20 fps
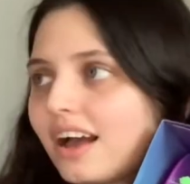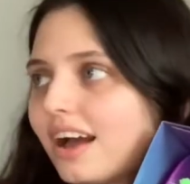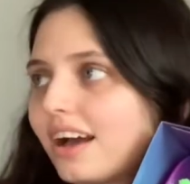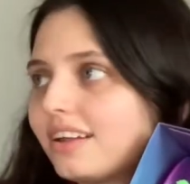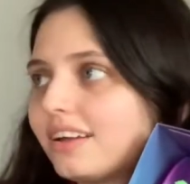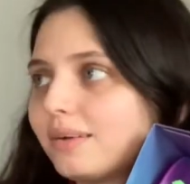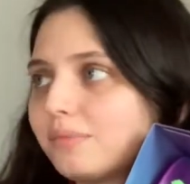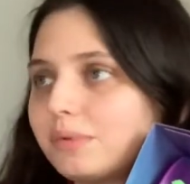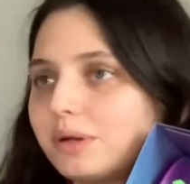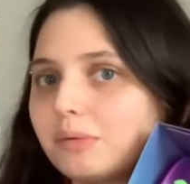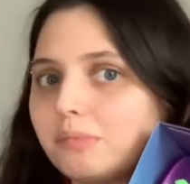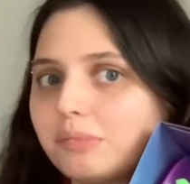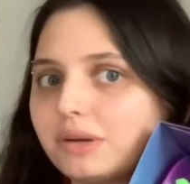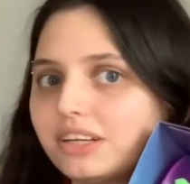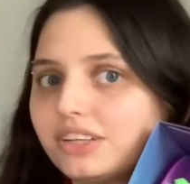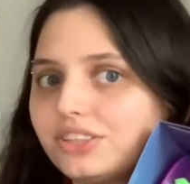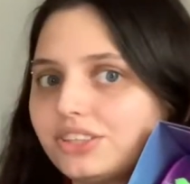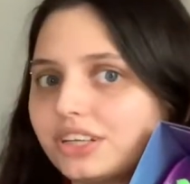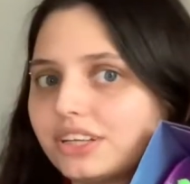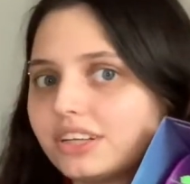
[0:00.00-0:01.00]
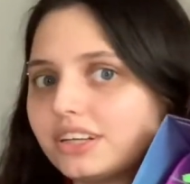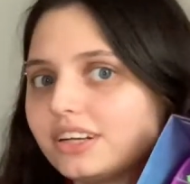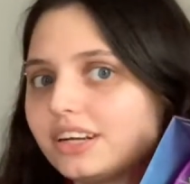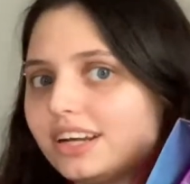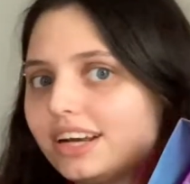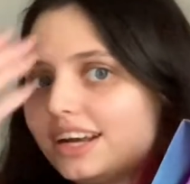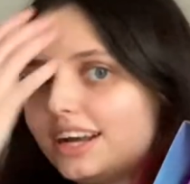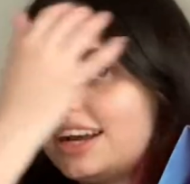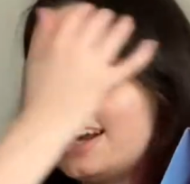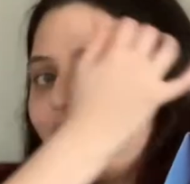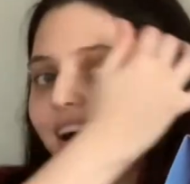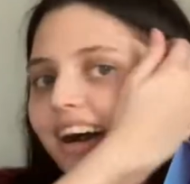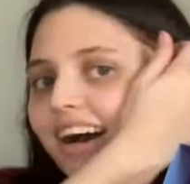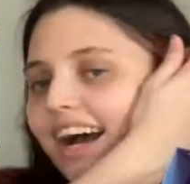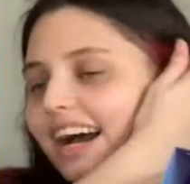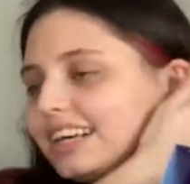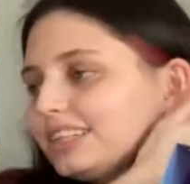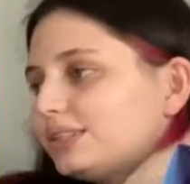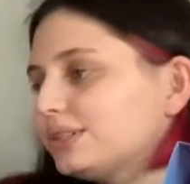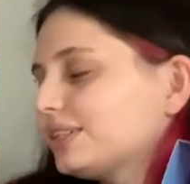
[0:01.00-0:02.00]
I'm in a big chair today.
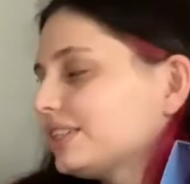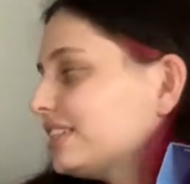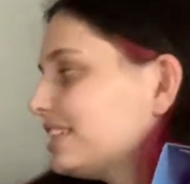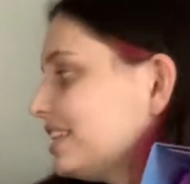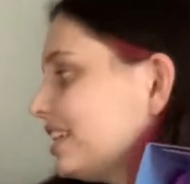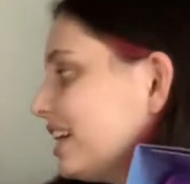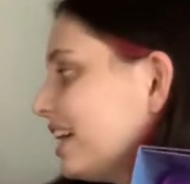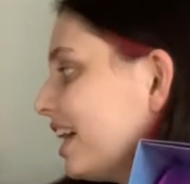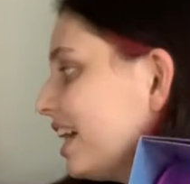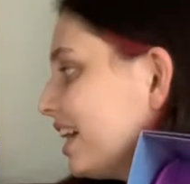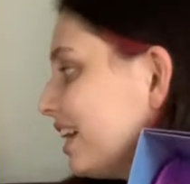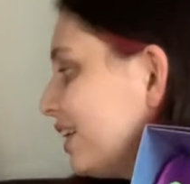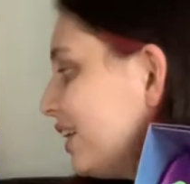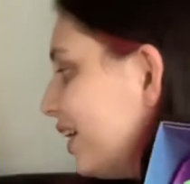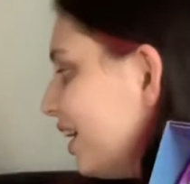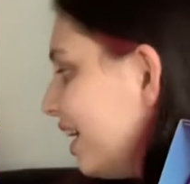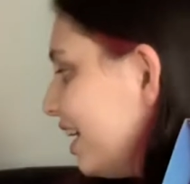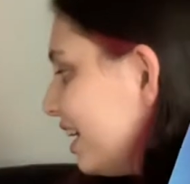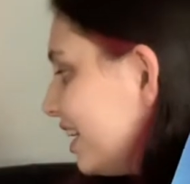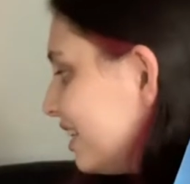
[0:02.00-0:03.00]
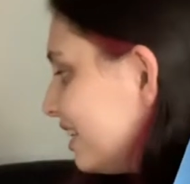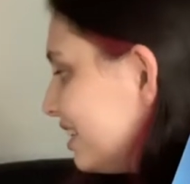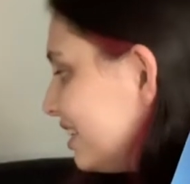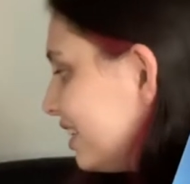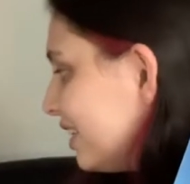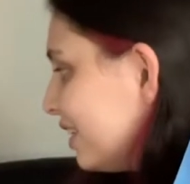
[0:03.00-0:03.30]
As you can see, I got